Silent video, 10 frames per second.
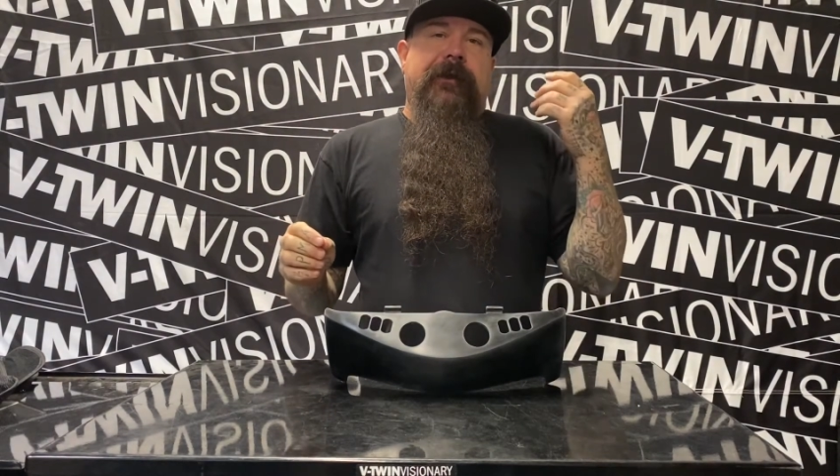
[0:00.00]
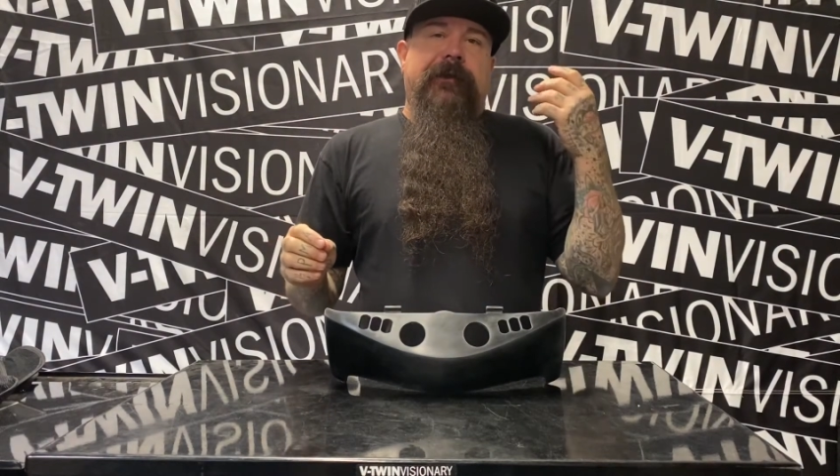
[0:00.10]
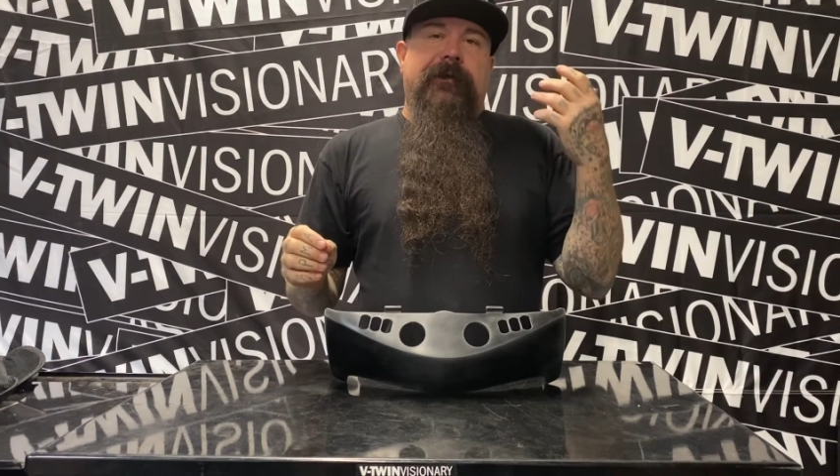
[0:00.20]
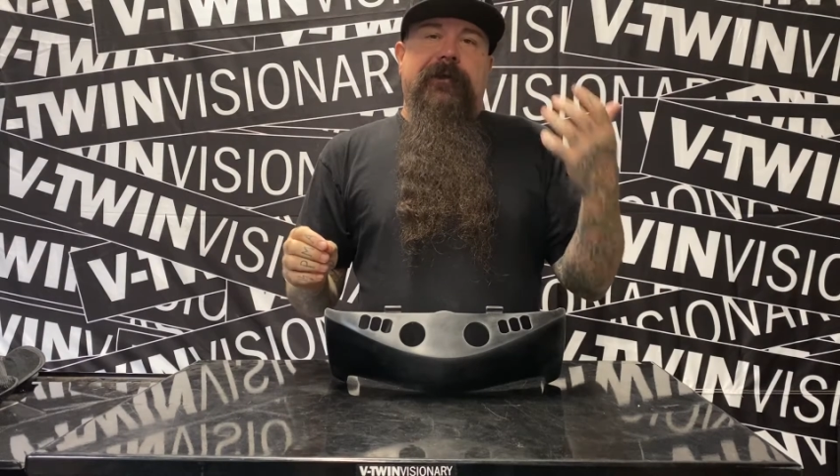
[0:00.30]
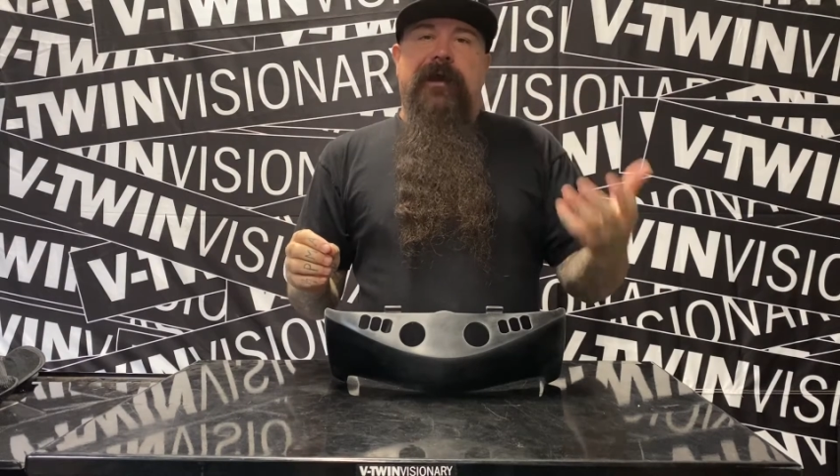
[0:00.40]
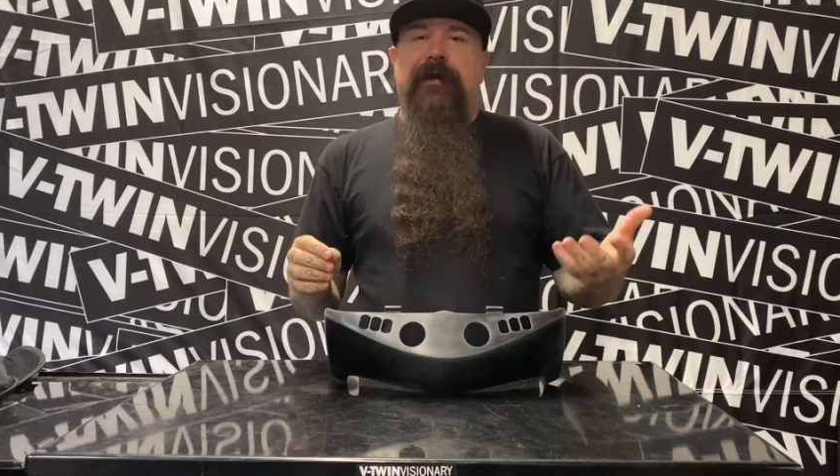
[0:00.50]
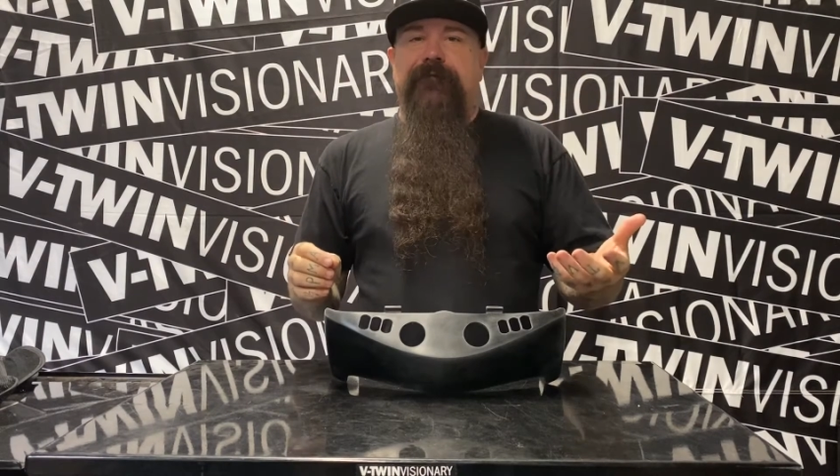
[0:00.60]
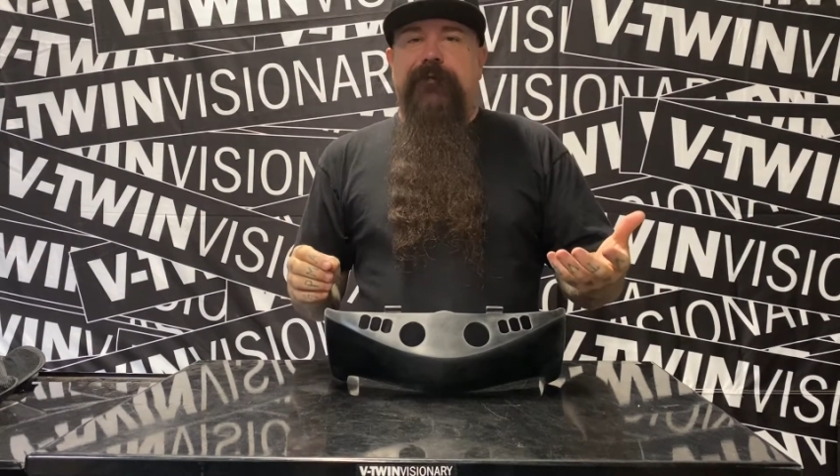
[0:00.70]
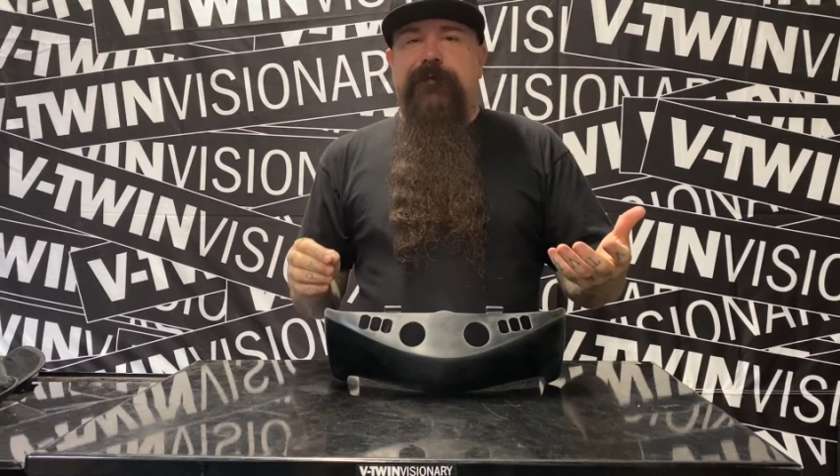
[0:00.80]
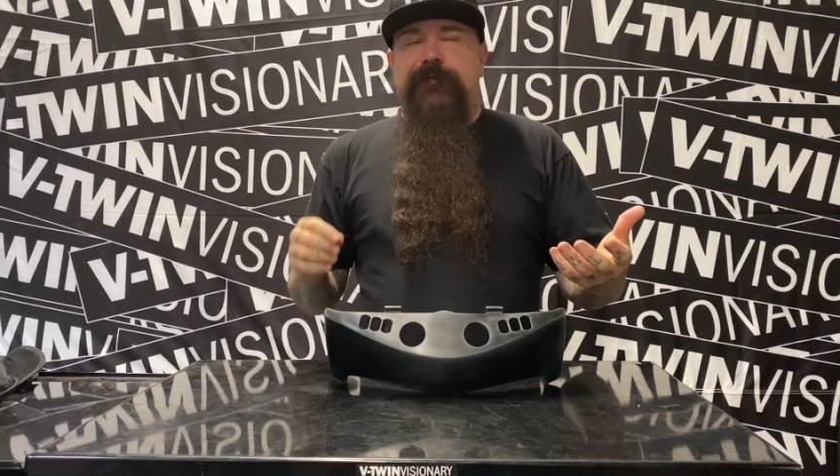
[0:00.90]

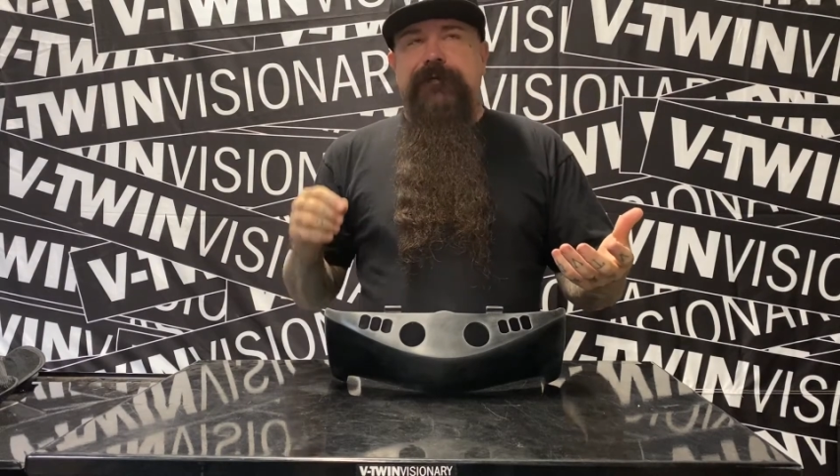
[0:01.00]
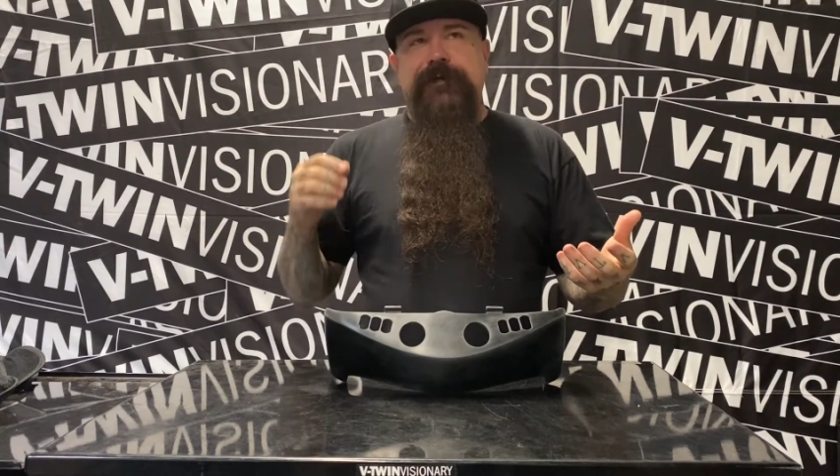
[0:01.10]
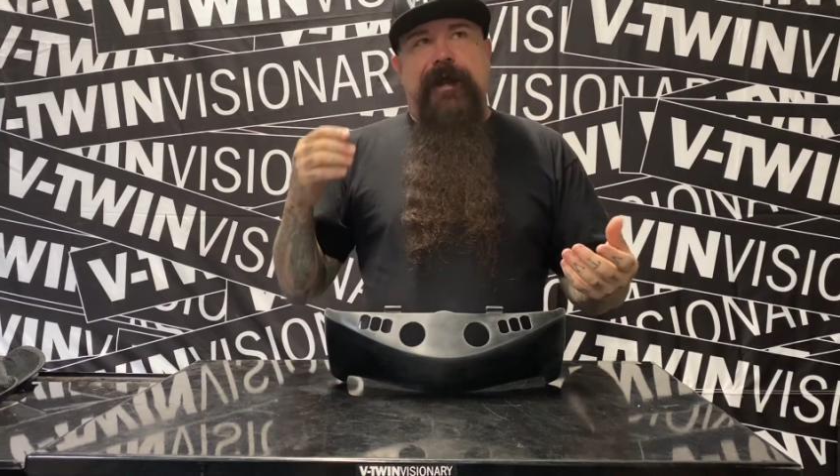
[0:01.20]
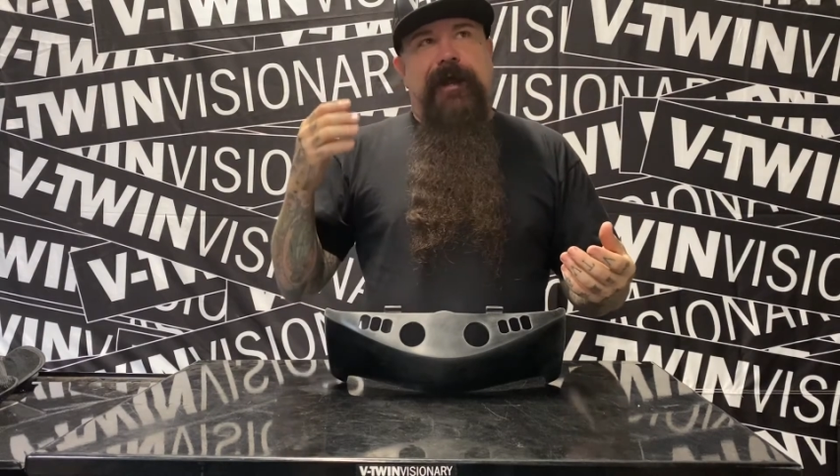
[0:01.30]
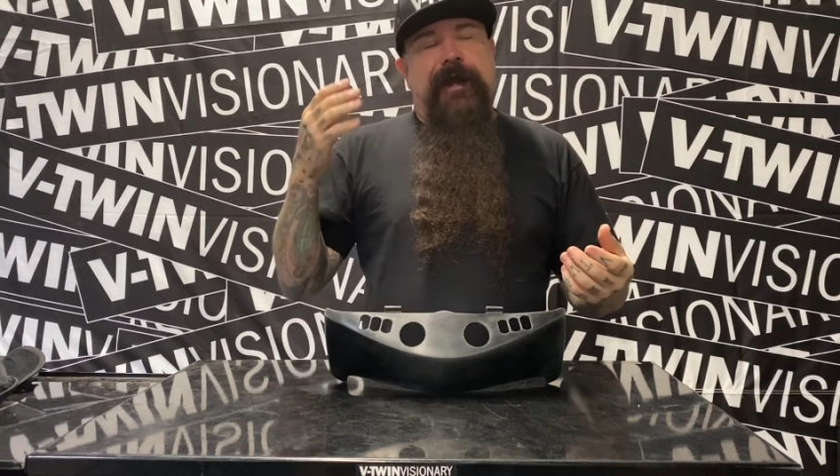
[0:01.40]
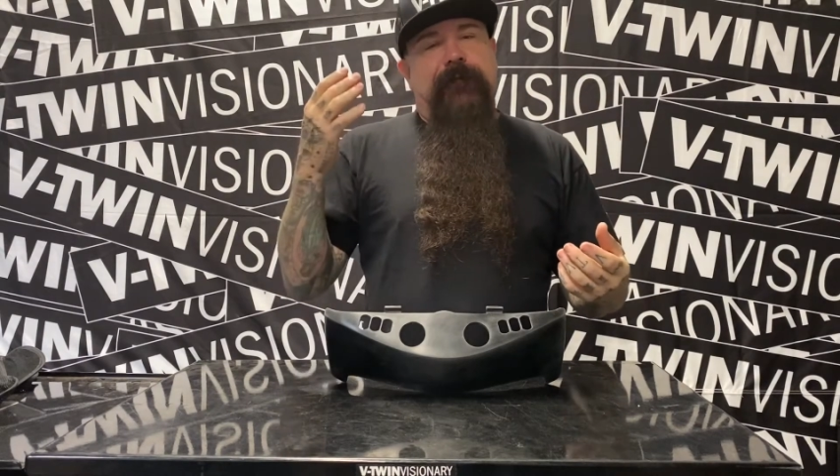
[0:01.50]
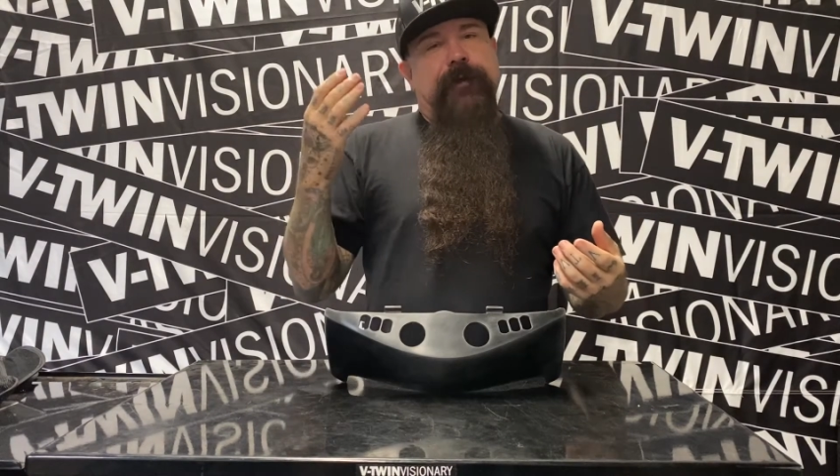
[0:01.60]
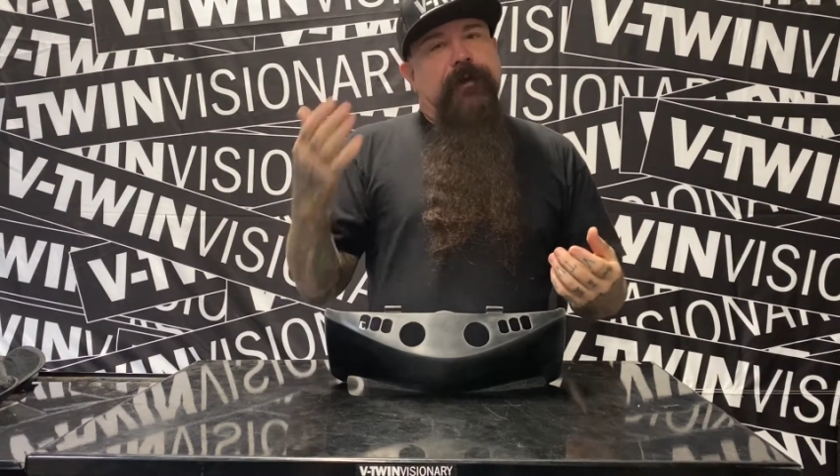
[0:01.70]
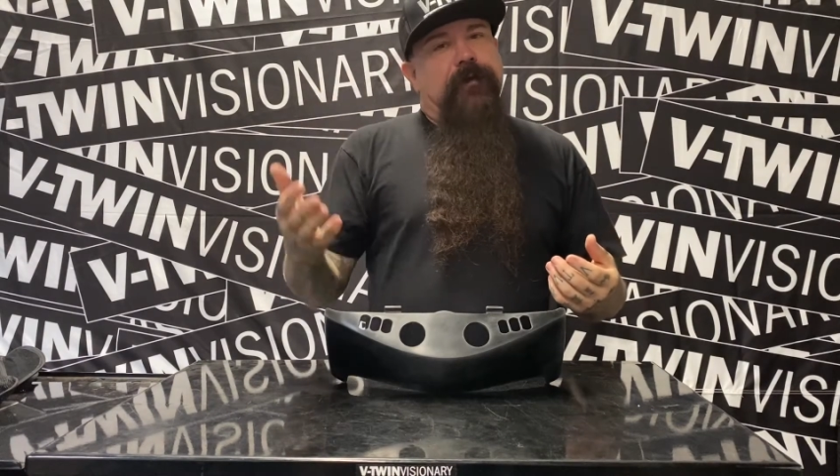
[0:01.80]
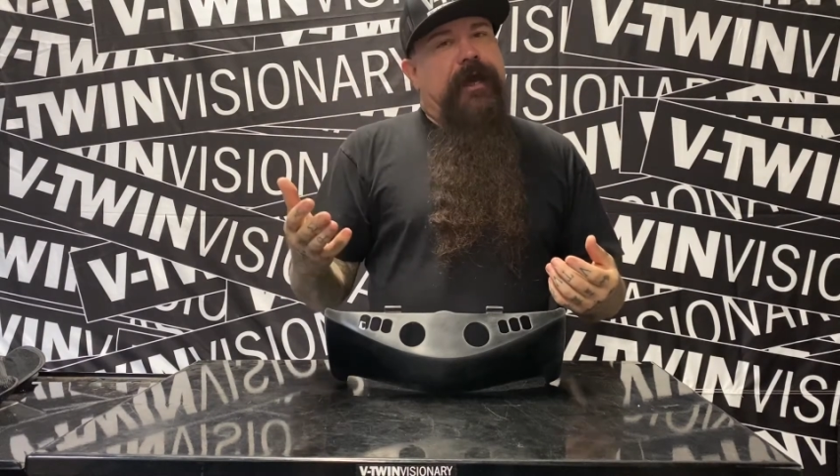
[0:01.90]
covers and
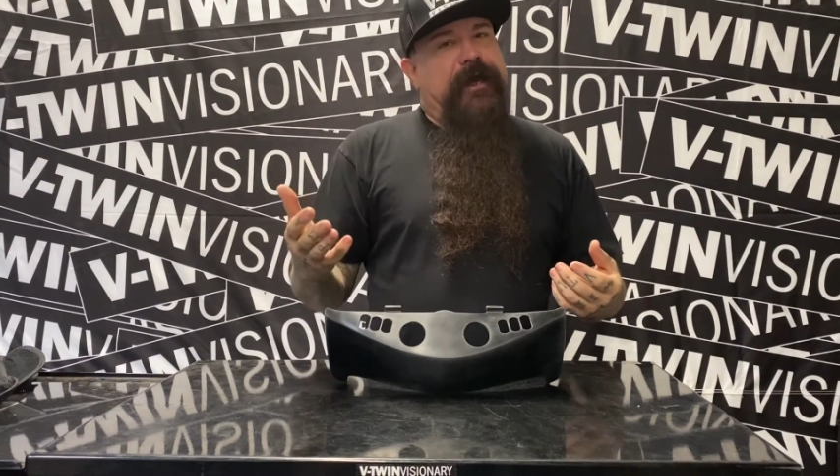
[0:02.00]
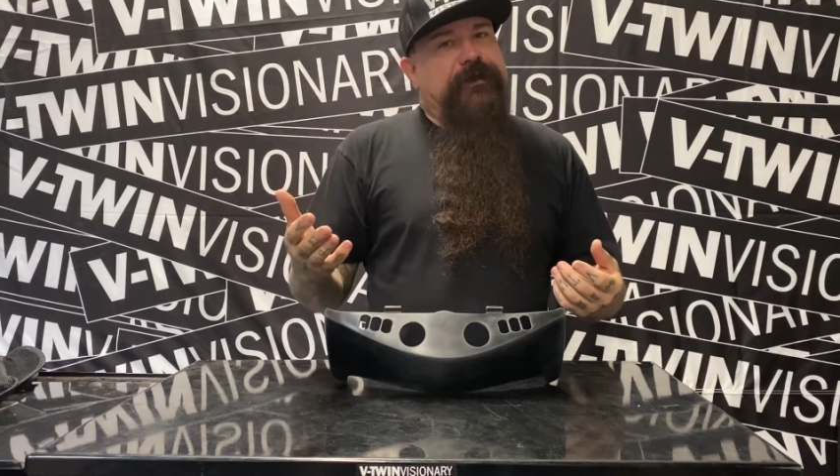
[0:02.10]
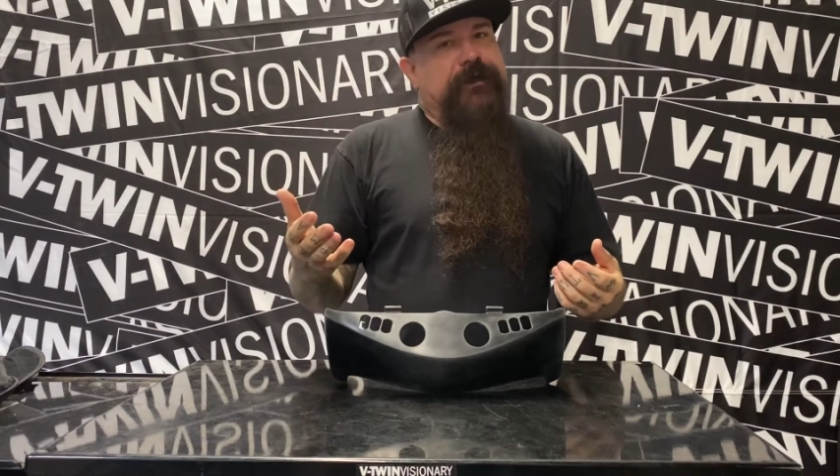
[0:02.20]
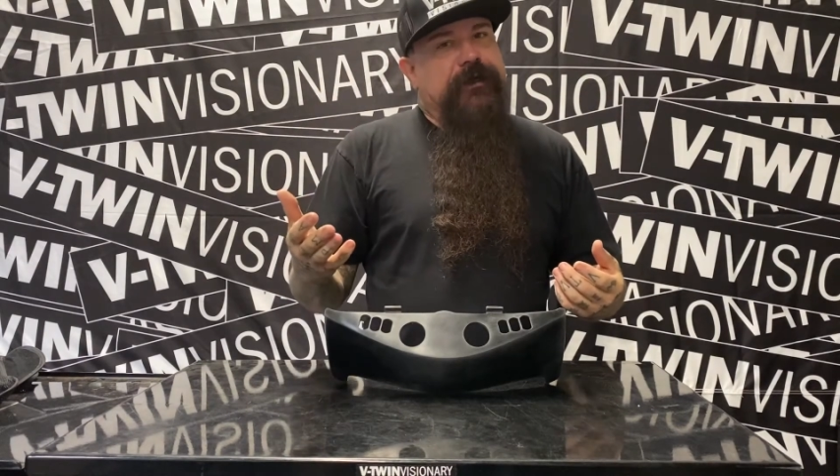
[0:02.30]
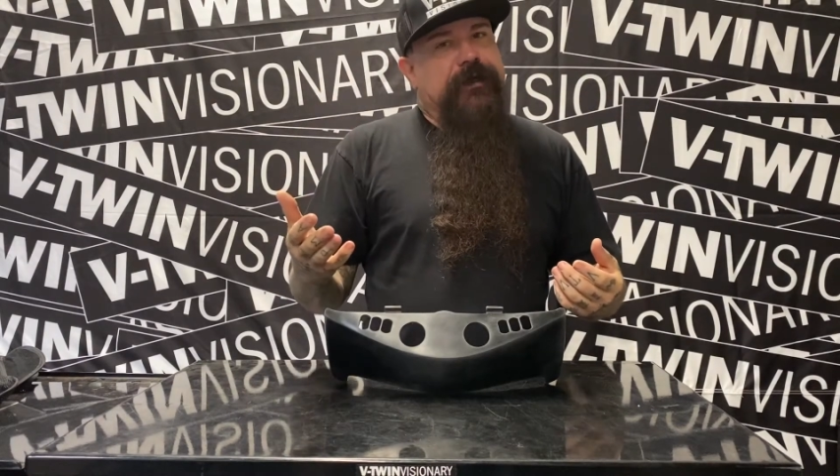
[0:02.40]
relocation